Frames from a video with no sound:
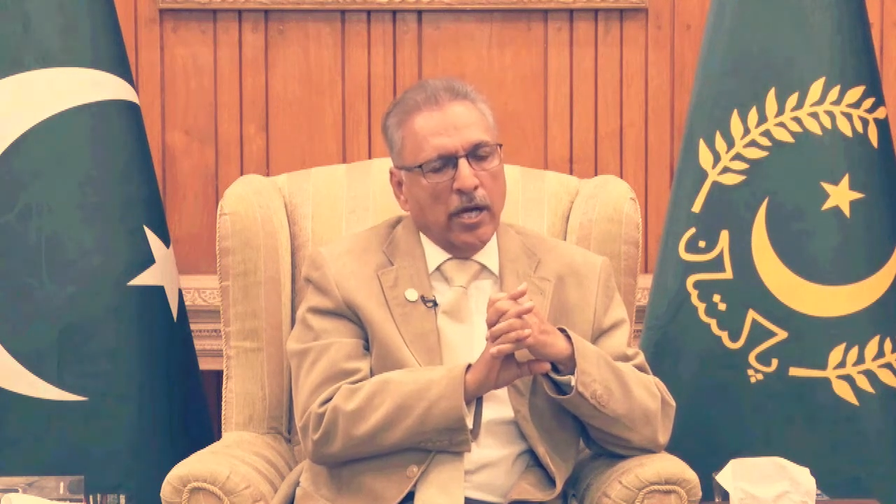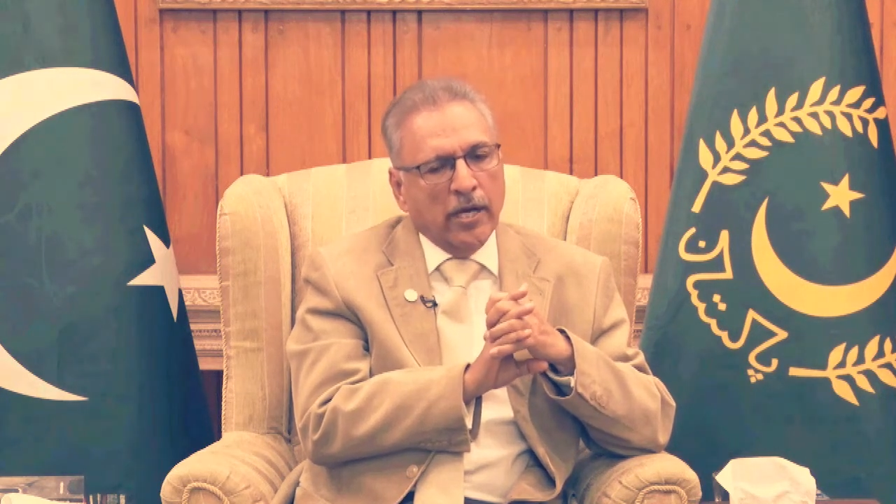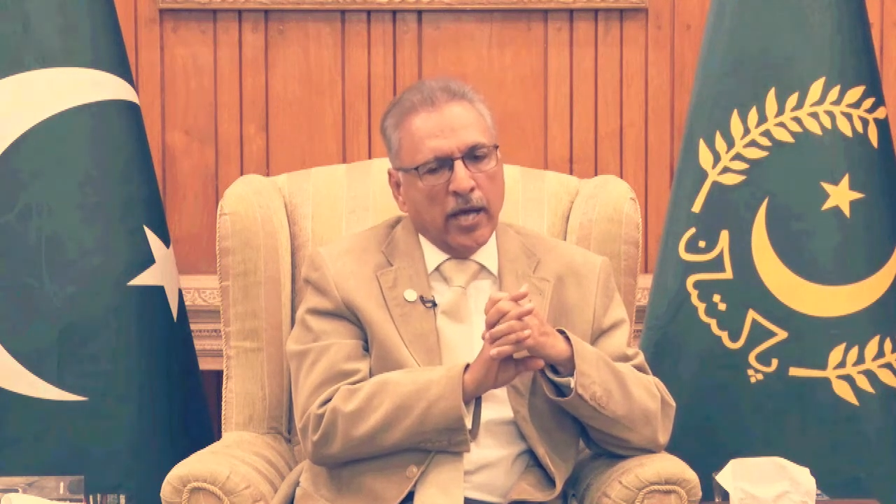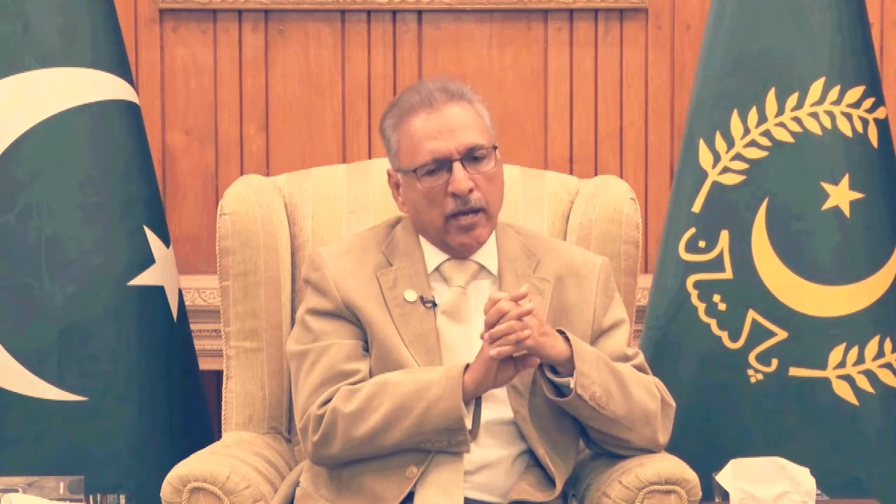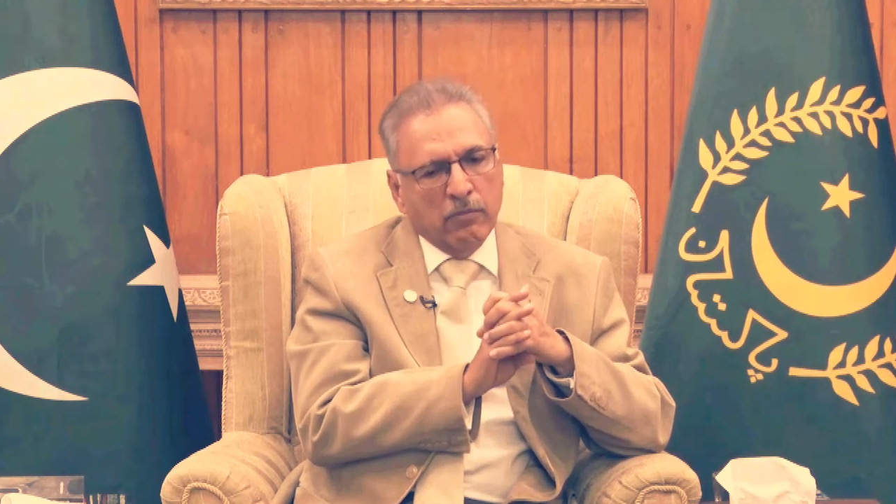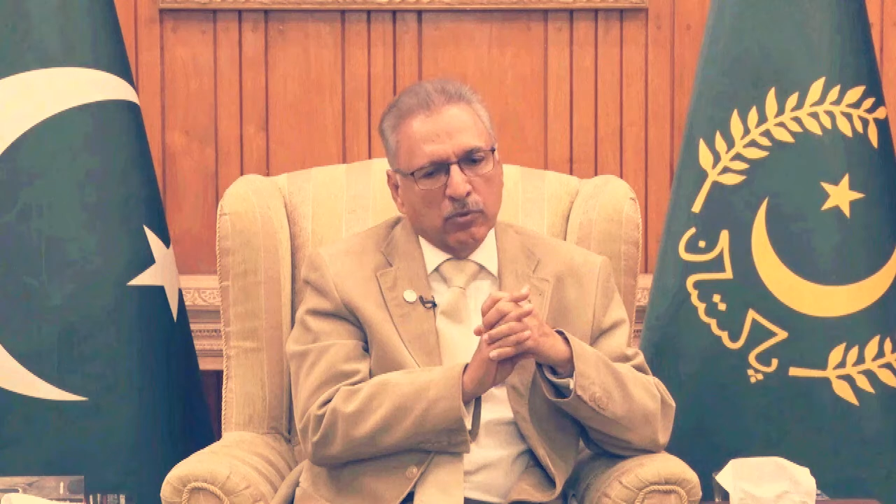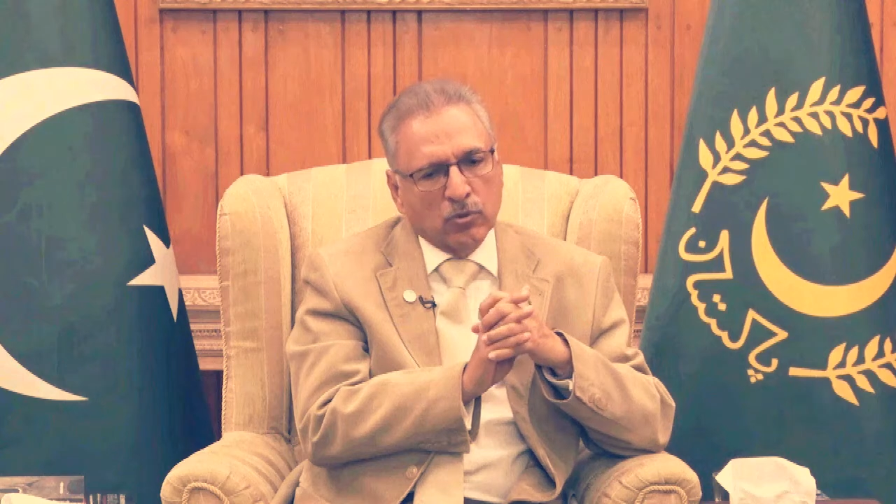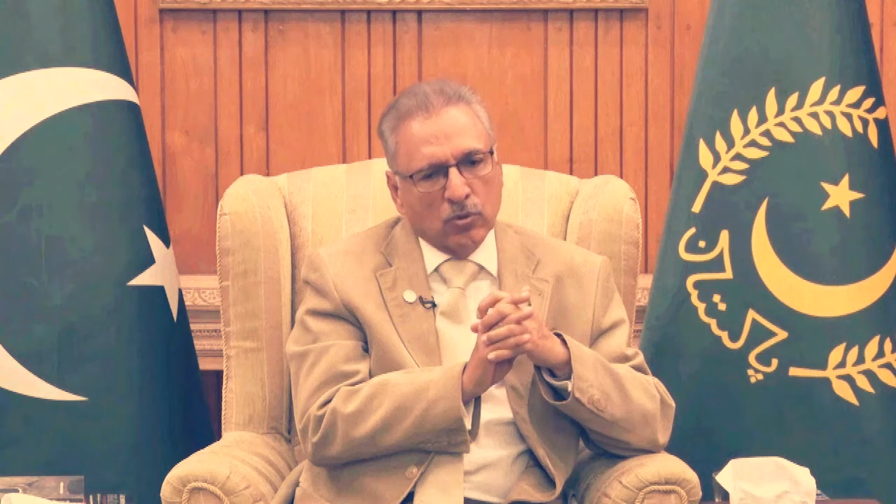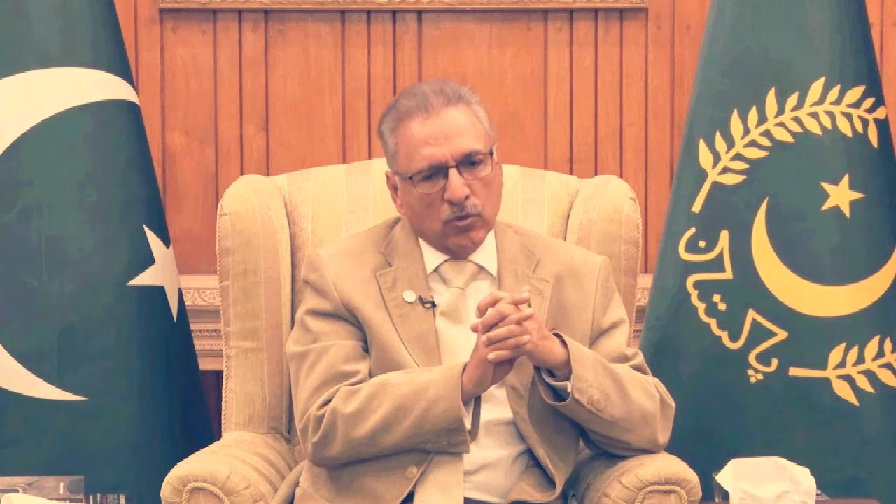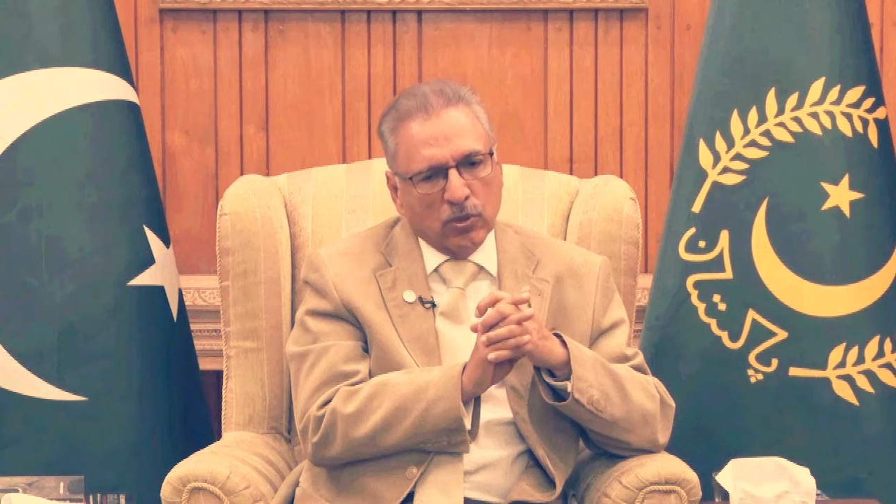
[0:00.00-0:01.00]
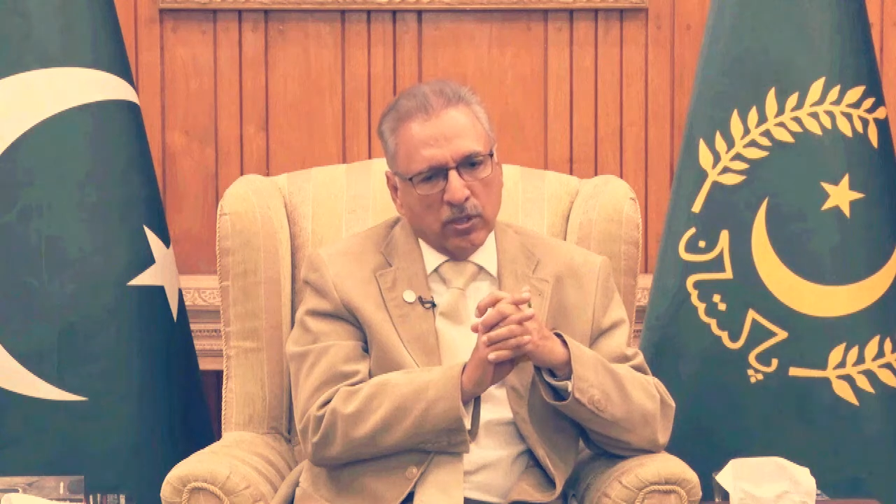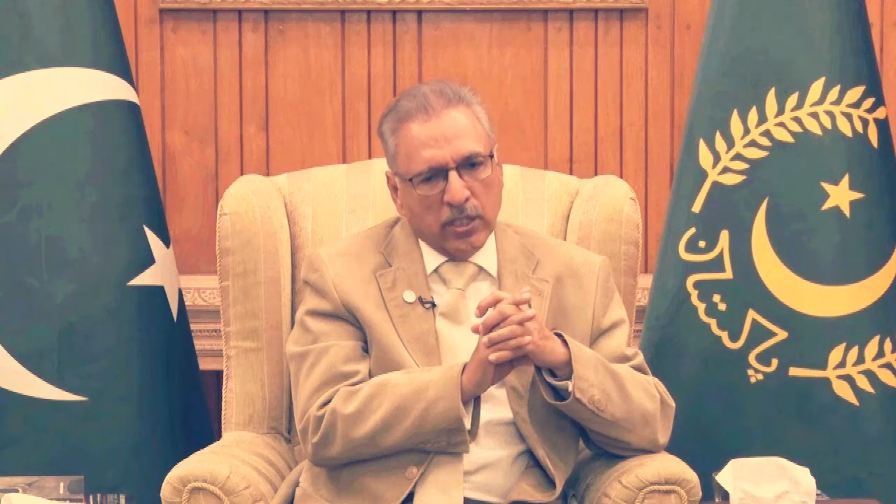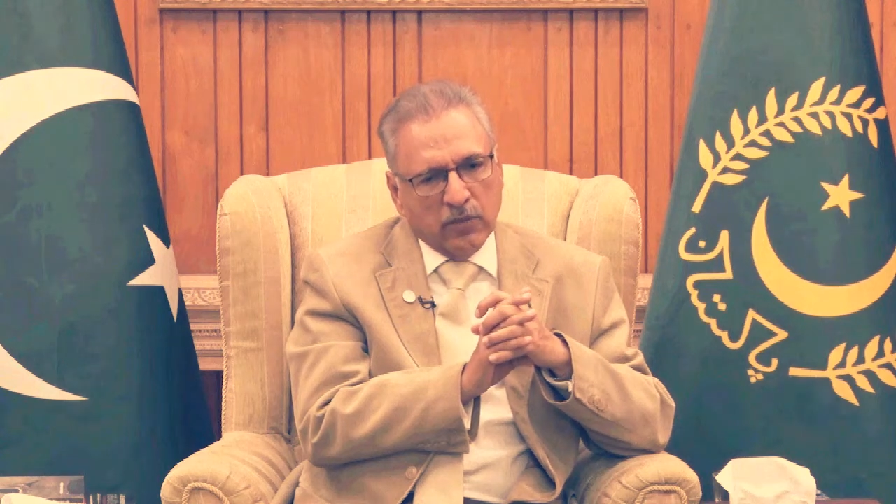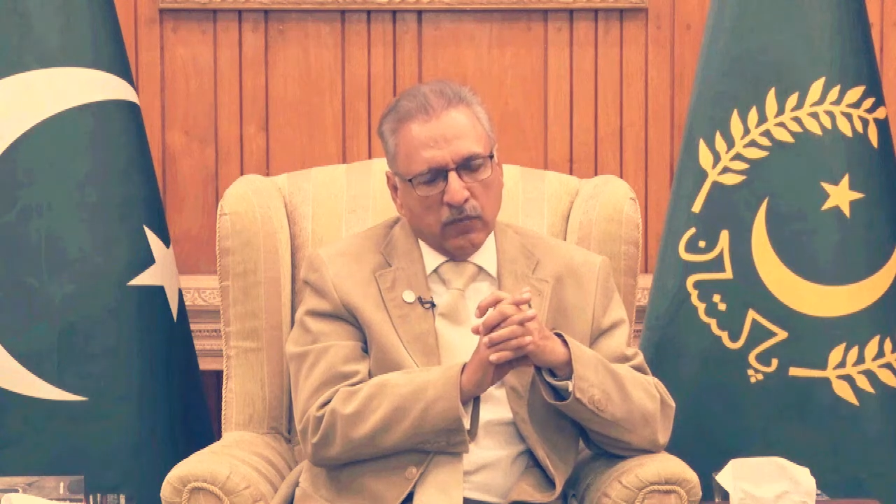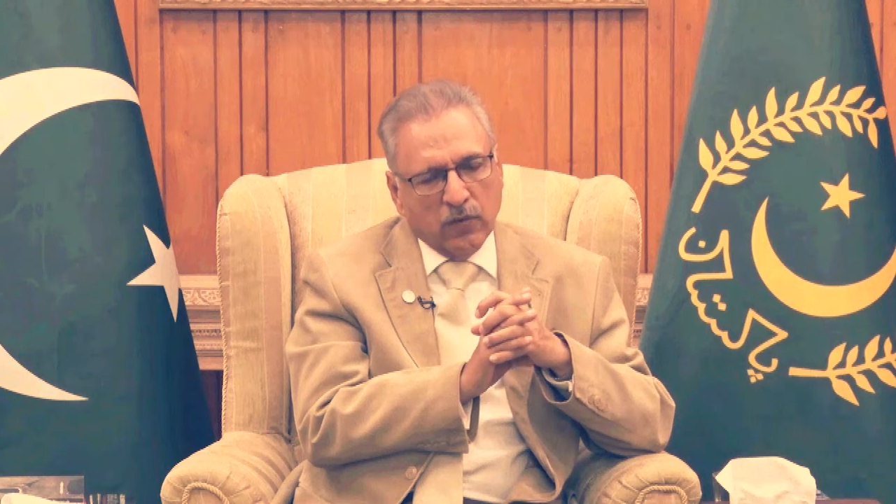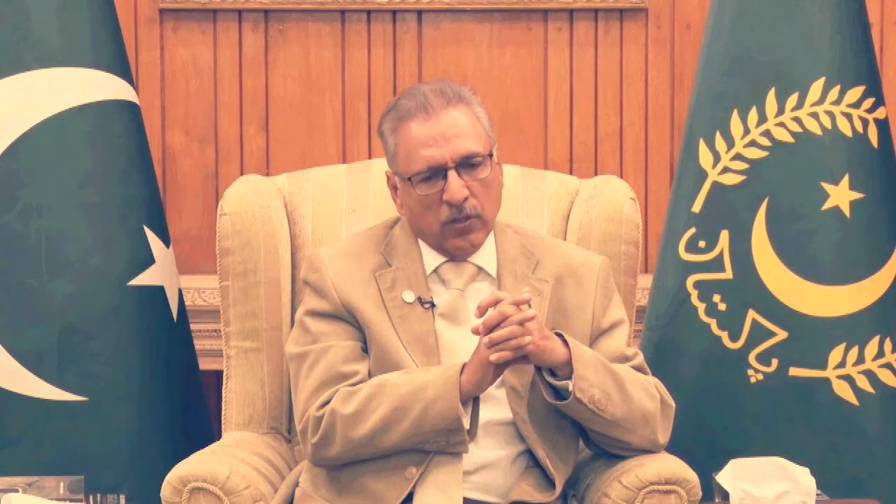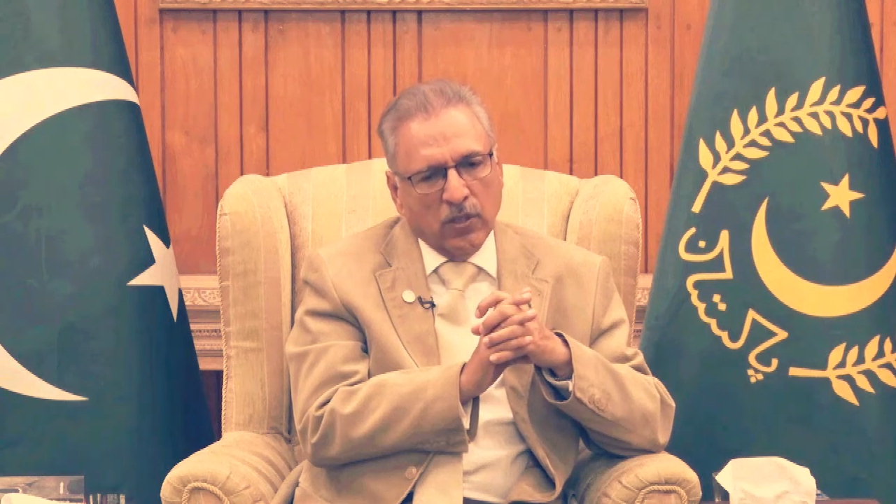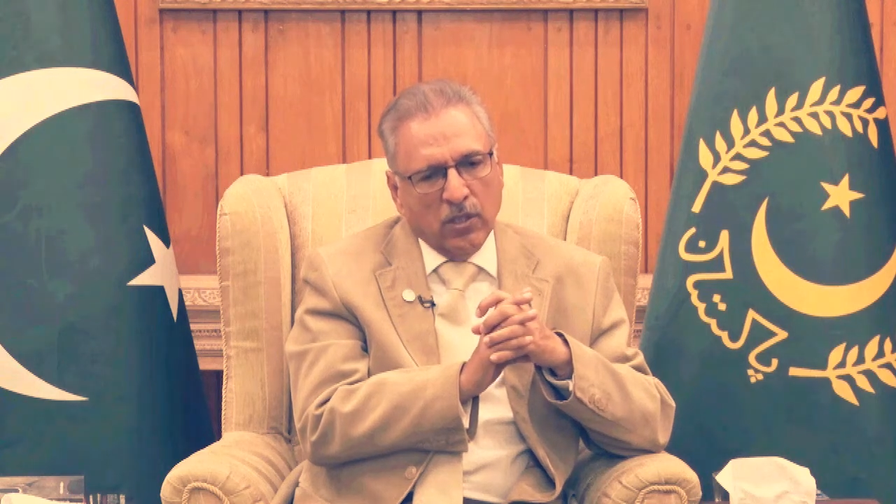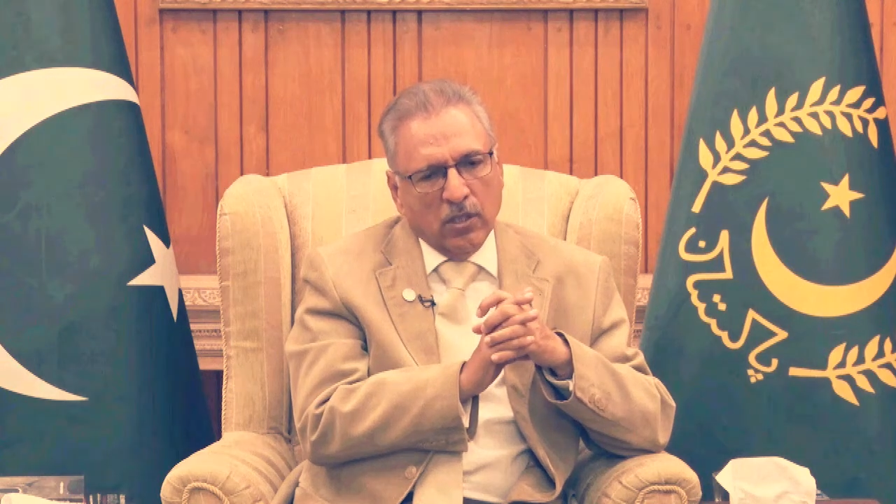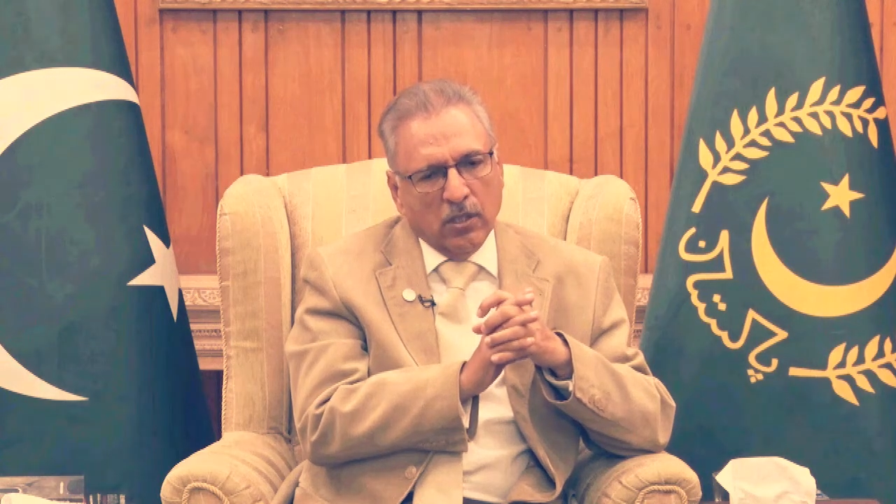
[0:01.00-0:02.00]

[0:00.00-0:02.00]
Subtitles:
And I am so grateful